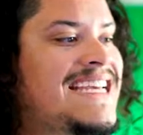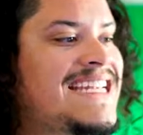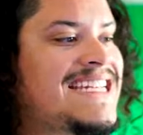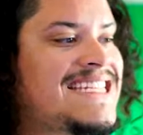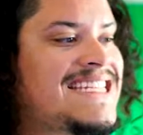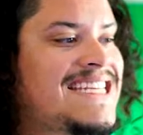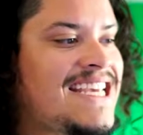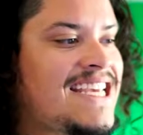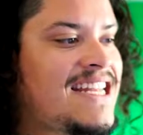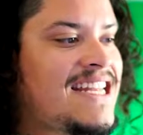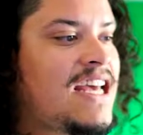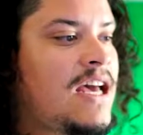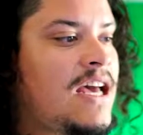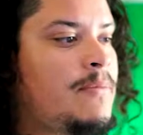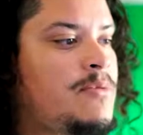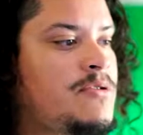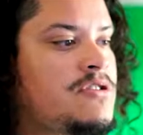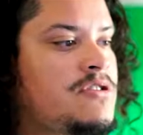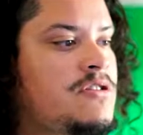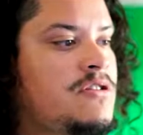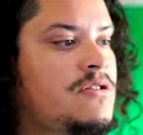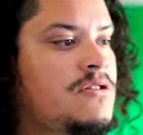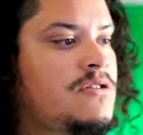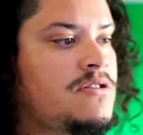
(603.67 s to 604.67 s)
10
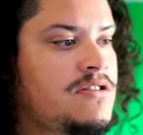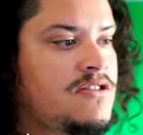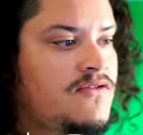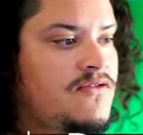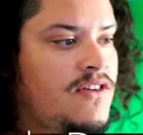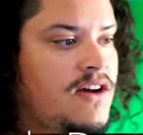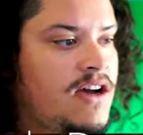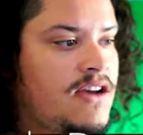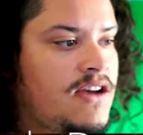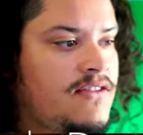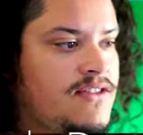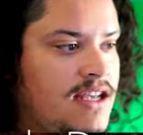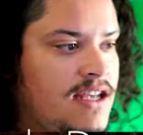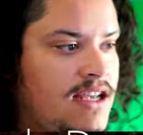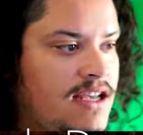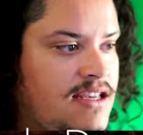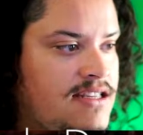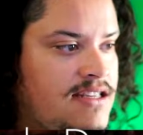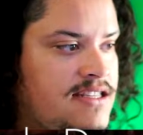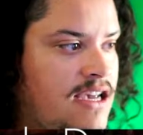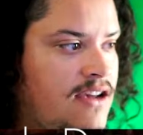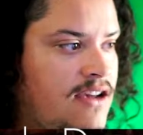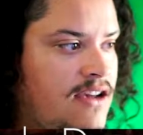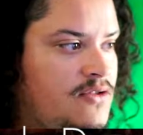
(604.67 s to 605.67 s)
episodes, 5
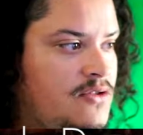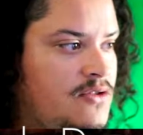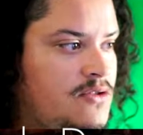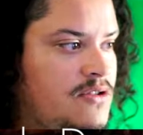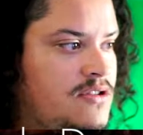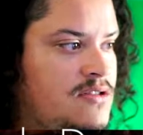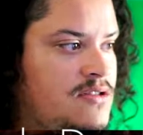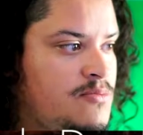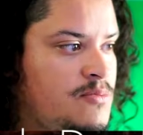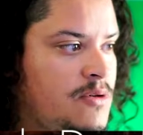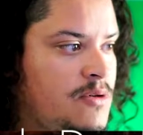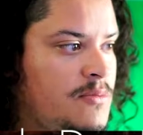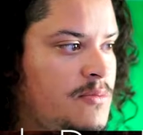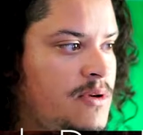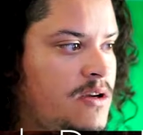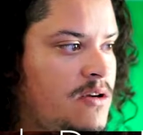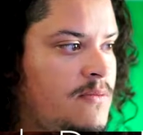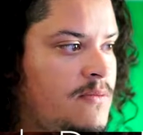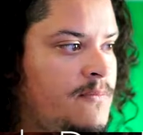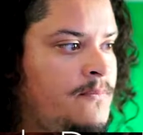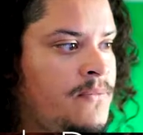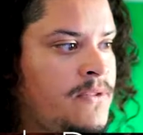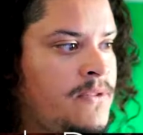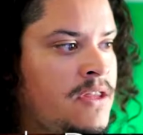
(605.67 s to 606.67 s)
days after its
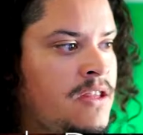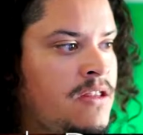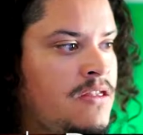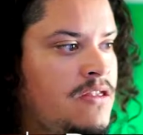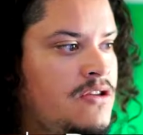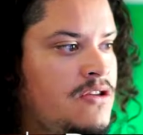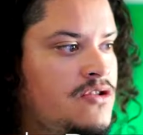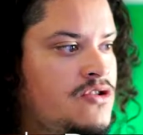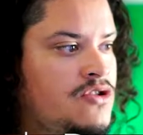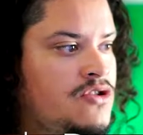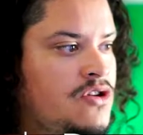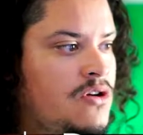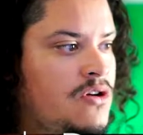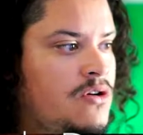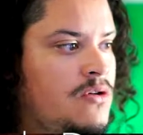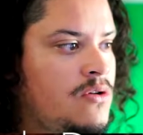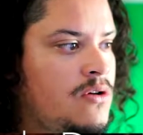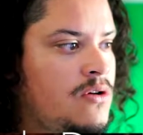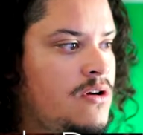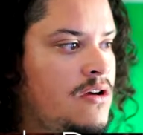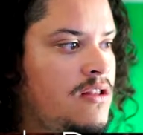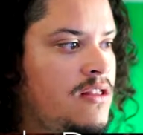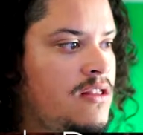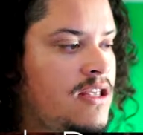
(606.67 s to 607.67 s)
premiere.
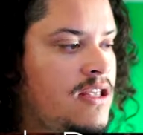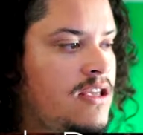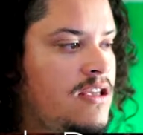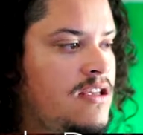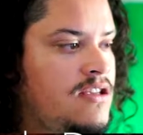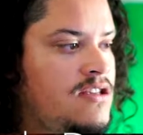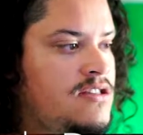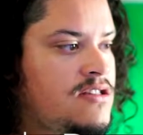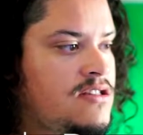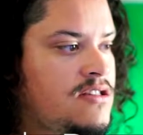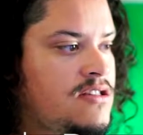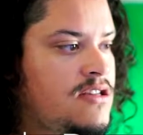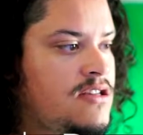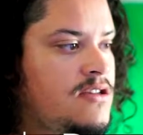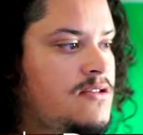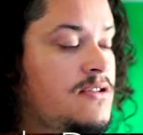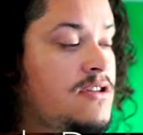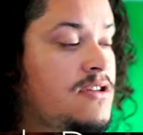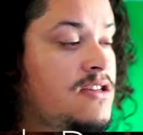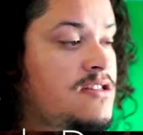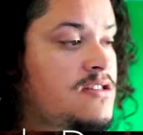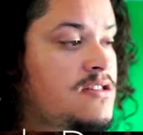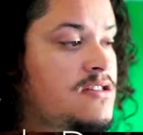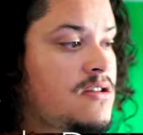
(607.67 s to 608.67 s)
The
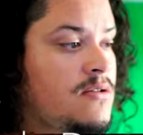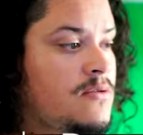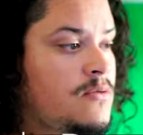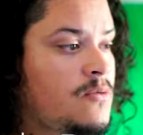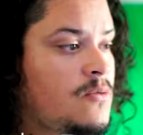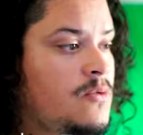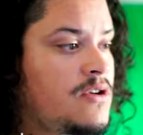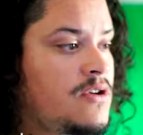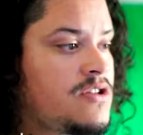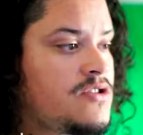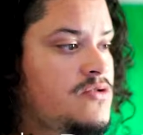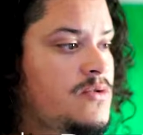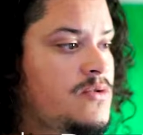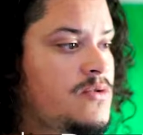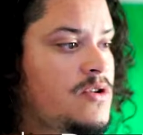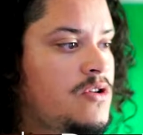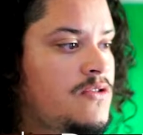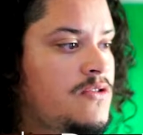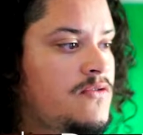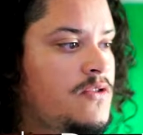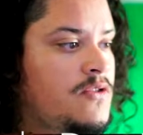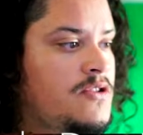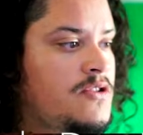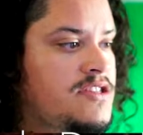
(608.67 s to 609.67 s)
series was
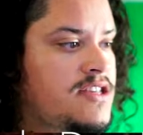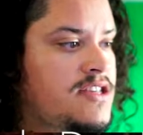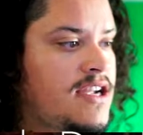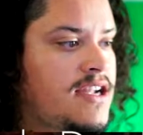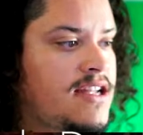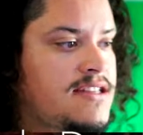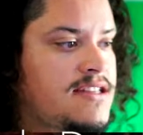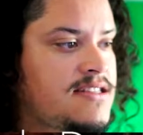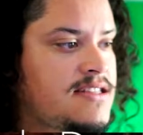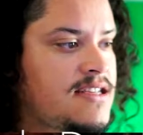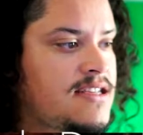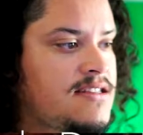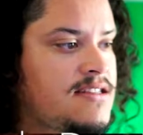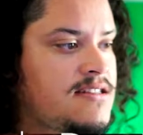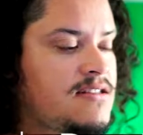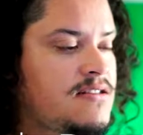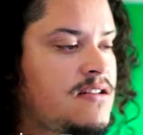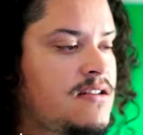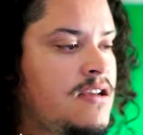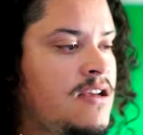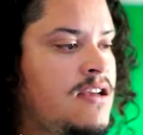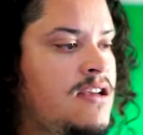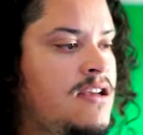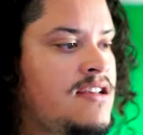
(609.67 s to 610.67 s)
renewed for a second
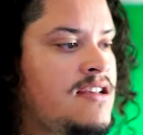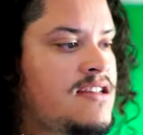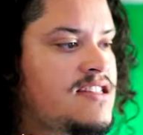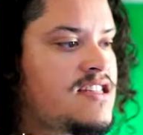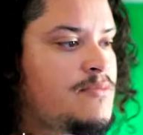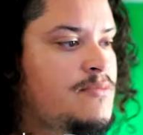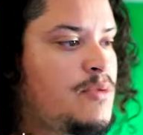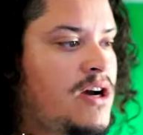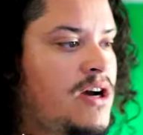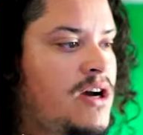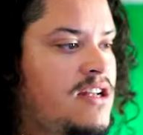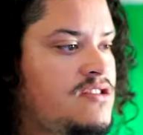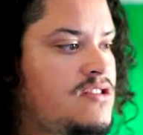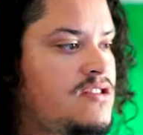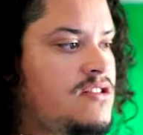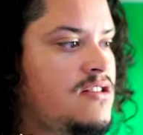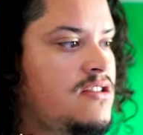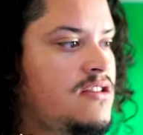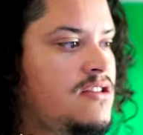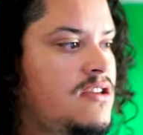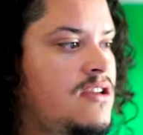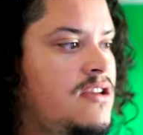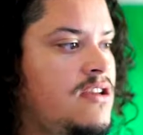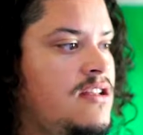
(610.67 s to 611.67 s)
season.
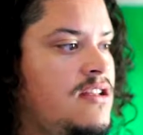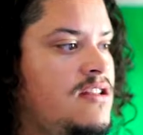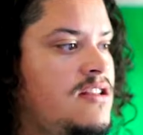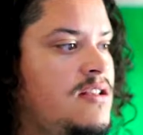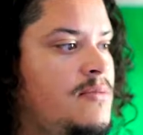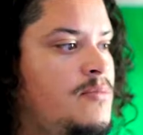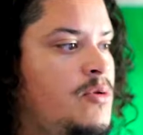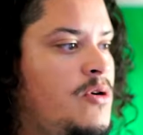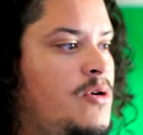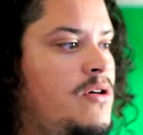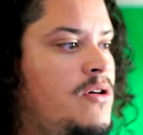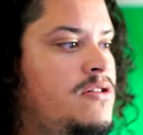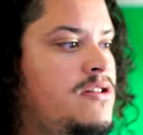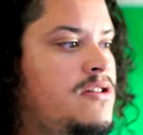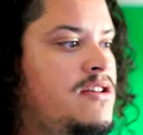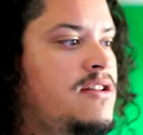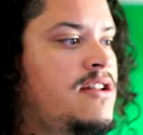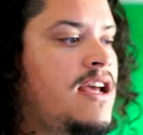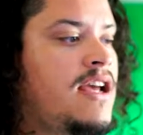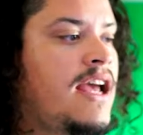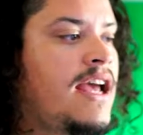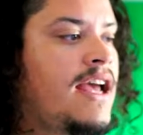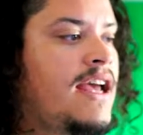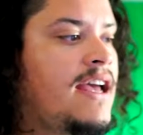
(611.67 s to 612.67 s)
Sapochnik
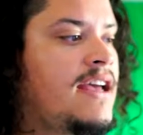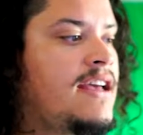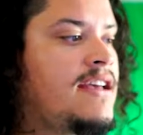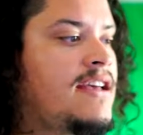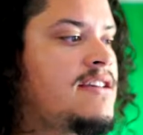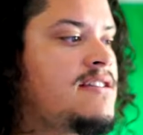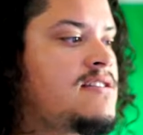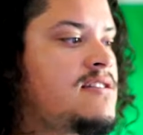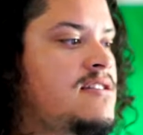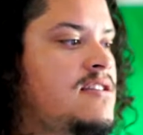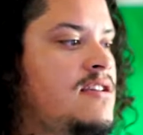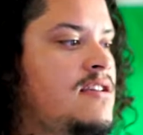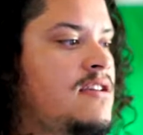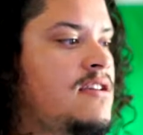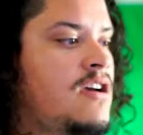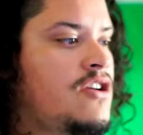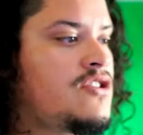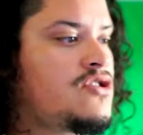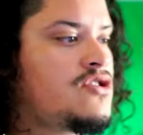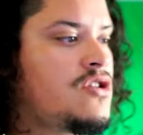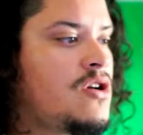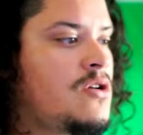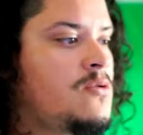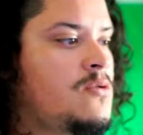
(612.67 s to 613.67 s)
departed as a
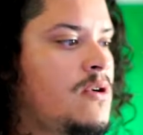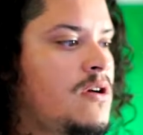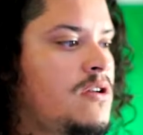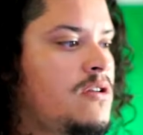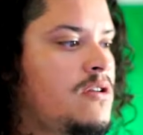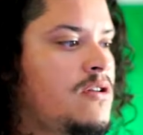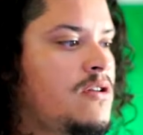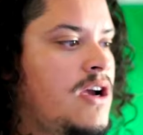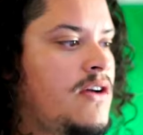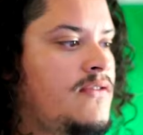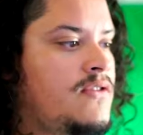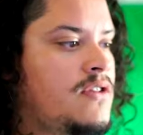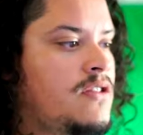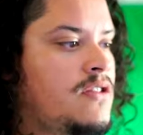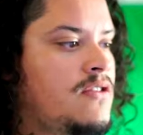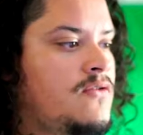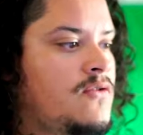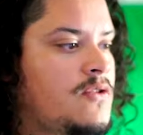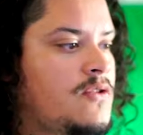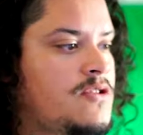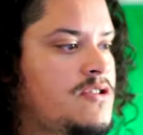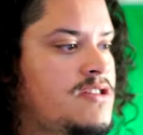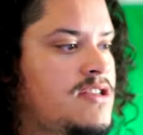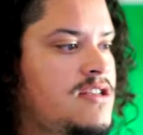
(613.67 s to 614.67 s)
showrunner after the
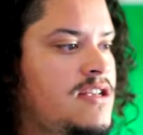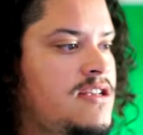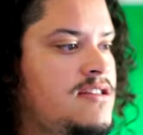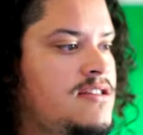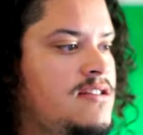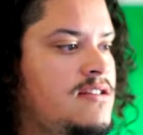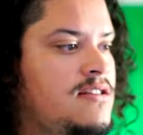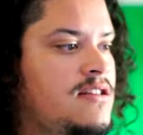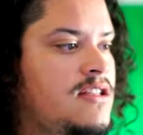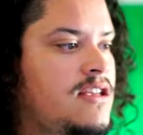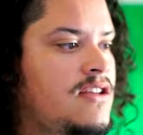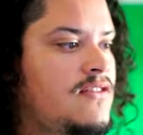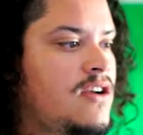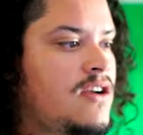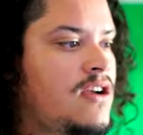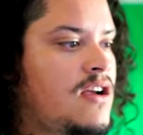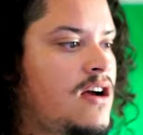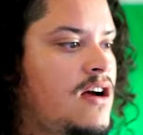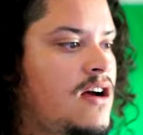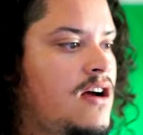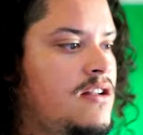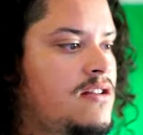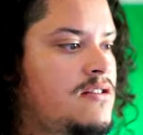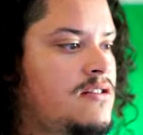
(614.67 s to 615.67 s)
first season, leaving
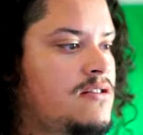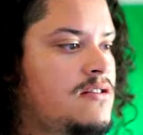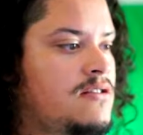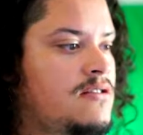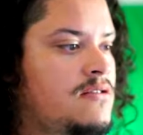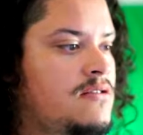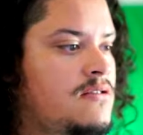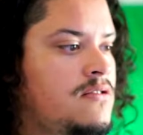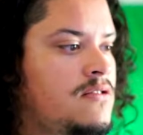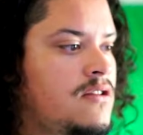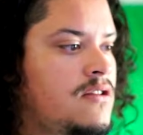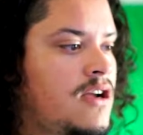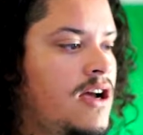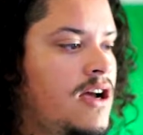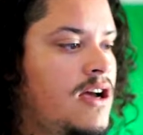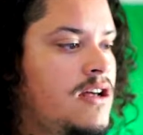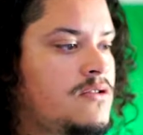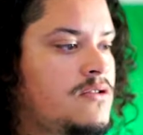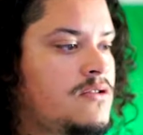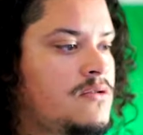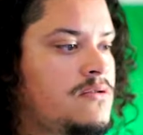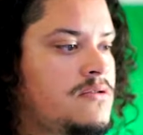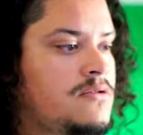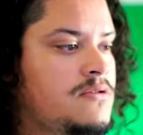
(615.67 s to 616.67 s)

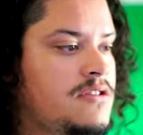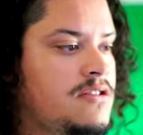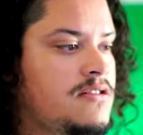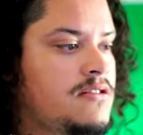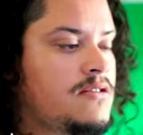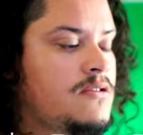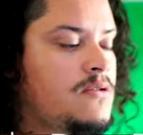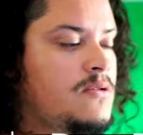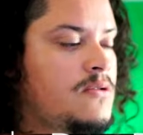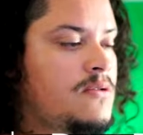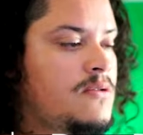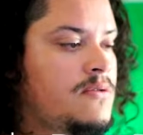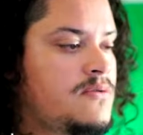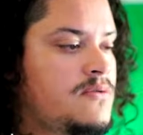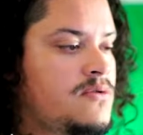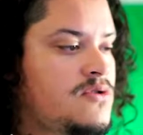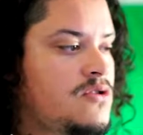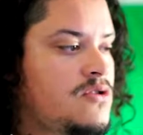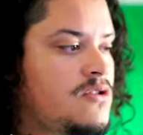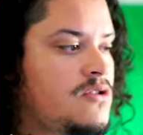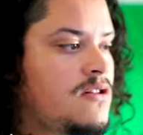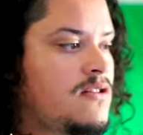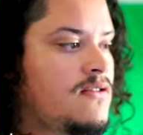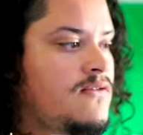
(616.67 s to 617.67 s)
Condell to
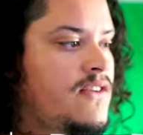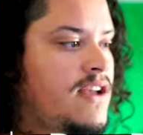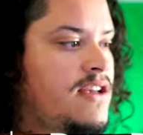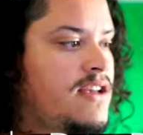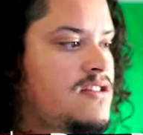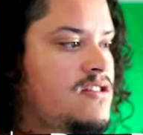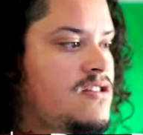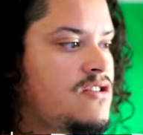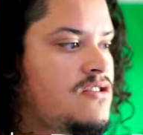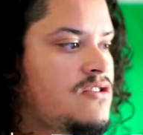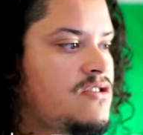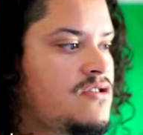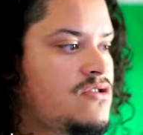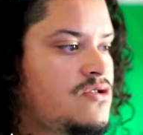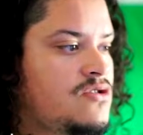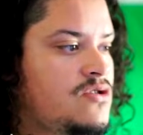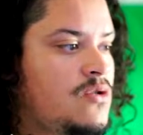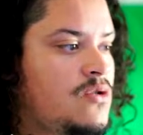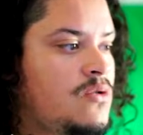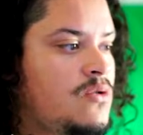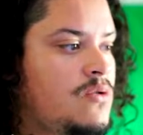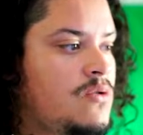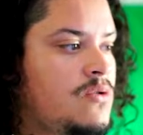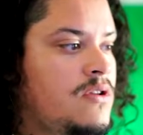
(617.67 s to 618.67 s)
serve as the
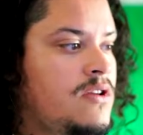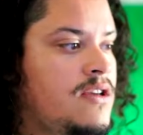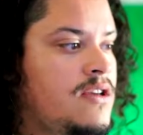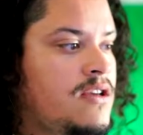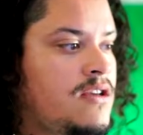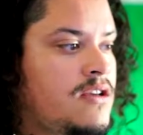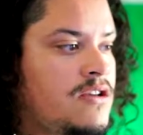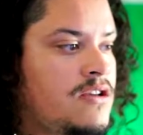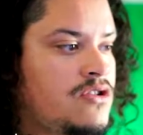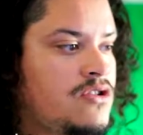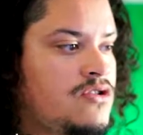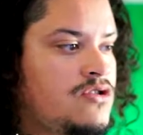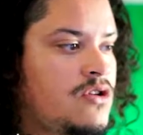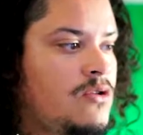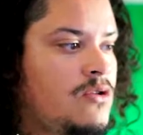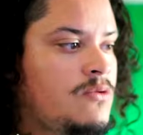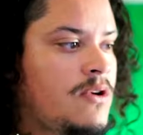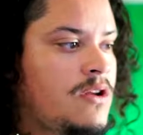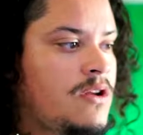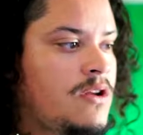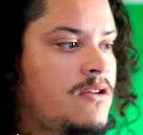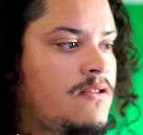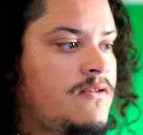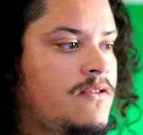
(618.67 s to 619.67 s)
sole
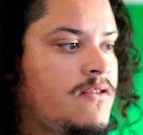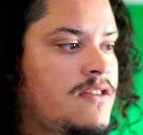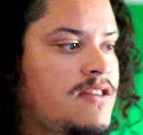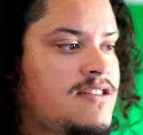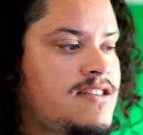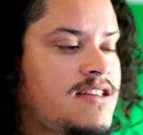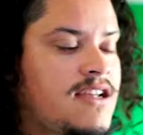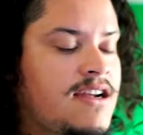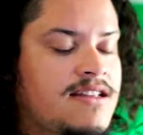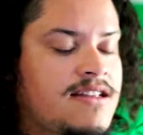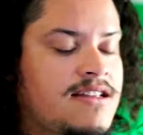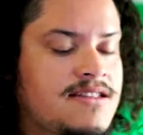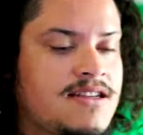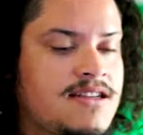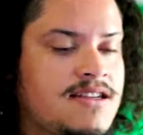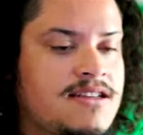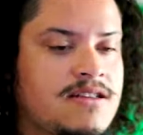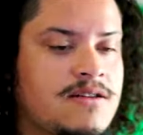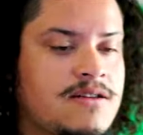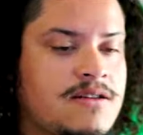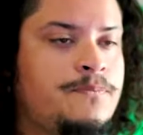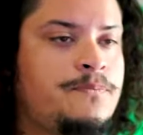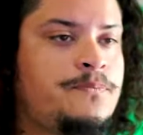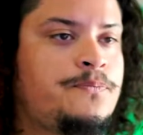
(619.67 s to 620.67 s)
showrunner for the second
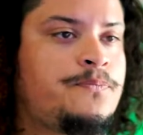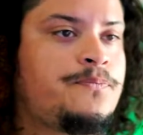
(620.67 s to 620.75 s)
season.